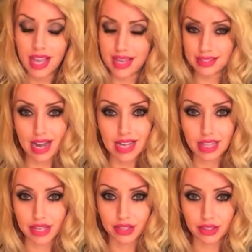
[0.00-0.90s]
as an
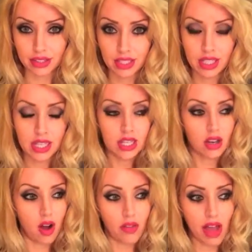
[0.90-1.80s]
eyeliner,
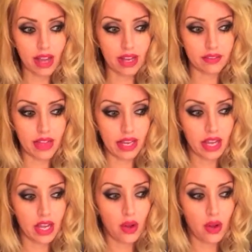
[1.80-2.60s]
all that kind of thing.